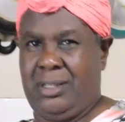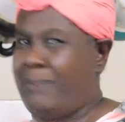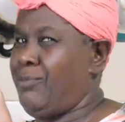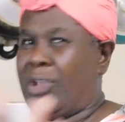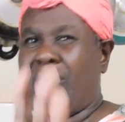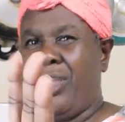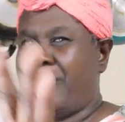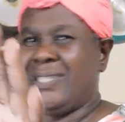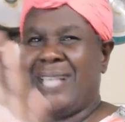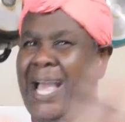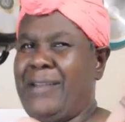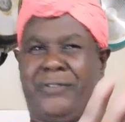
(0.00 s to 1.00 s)
I'm not care
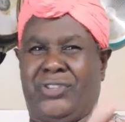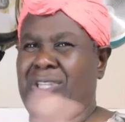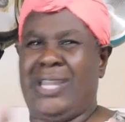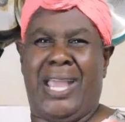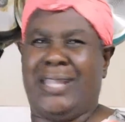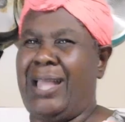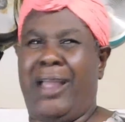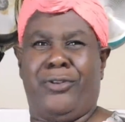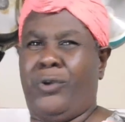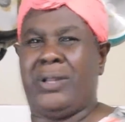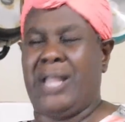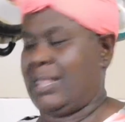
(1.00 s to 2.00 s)
salty, she night not
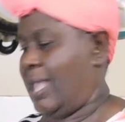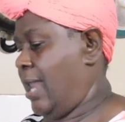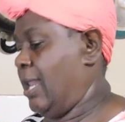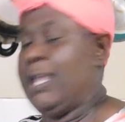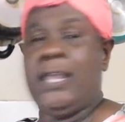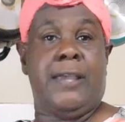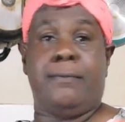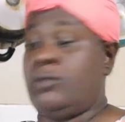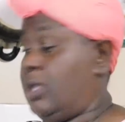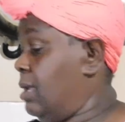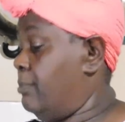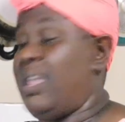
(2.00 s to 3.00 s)
not that. In
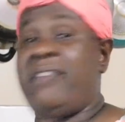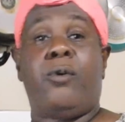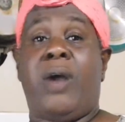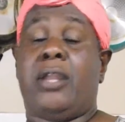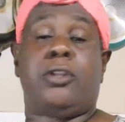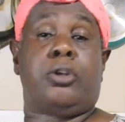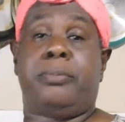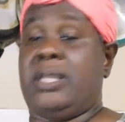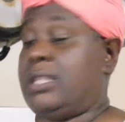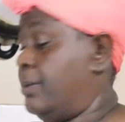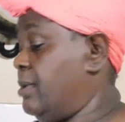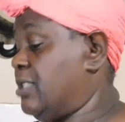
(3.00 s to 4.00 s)
You never want to
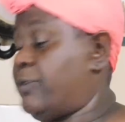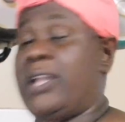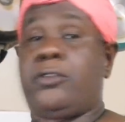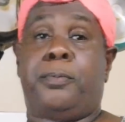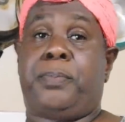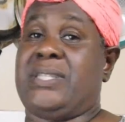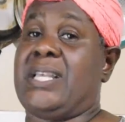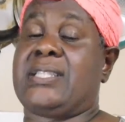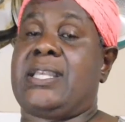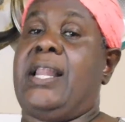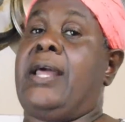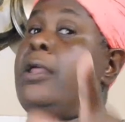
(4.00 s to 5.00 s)
tomato, then just try to feed that
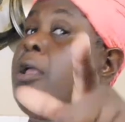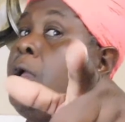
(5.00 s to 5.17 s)
together